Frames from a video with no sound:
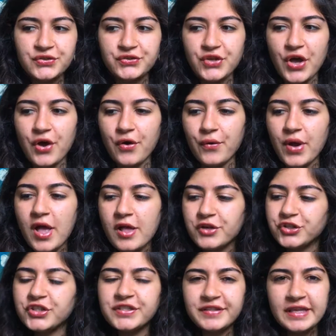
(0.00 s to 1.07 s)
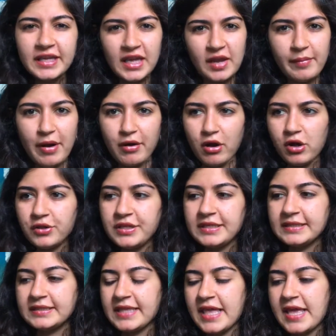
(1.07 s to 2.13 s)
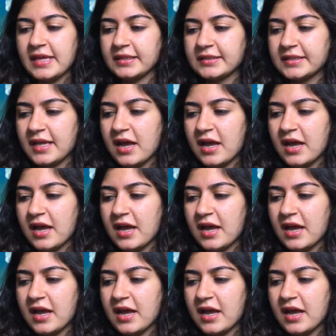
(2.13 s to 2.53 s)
So just thinking about all these things,